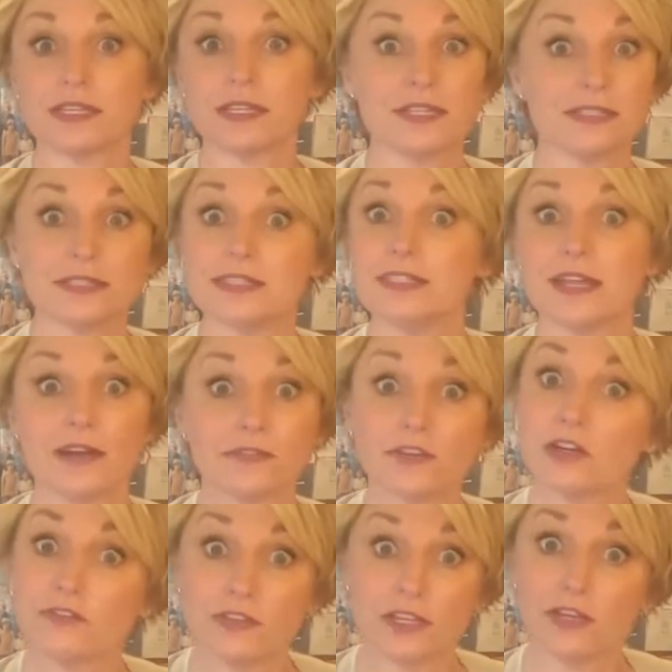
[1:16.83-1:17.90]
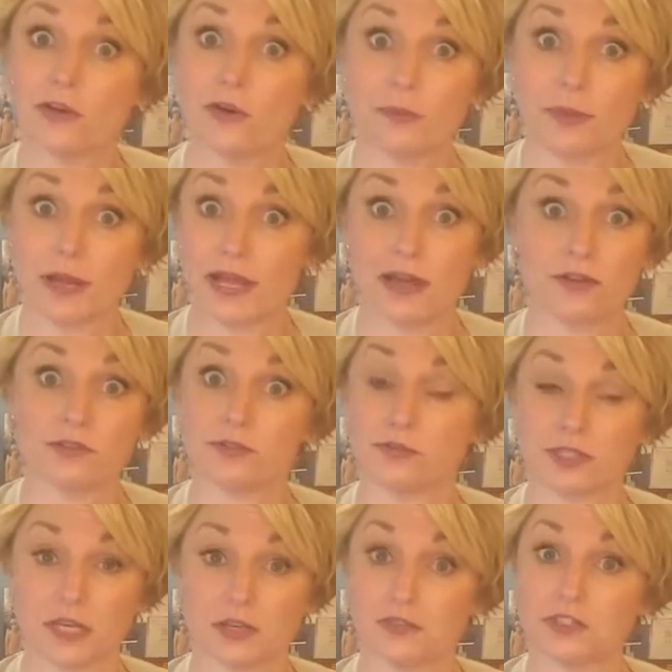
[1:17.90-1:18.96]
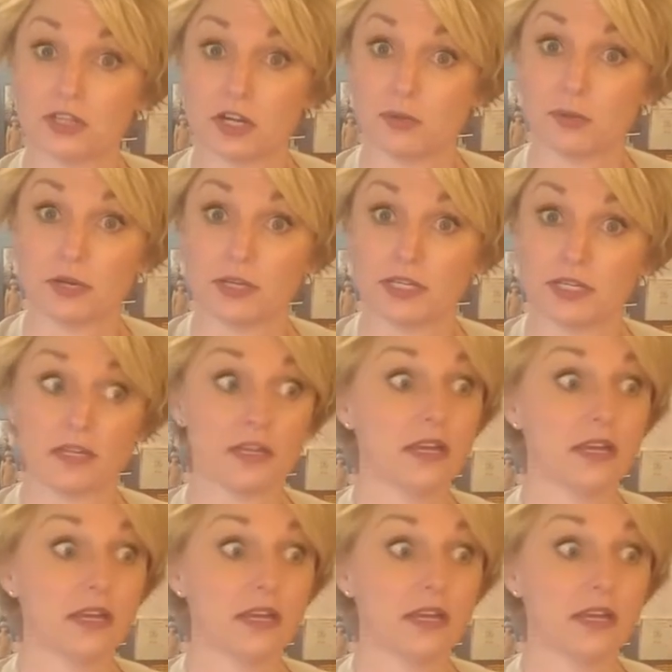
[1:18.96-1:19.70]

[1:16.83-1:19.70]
it's never a video at my house without the dog barking.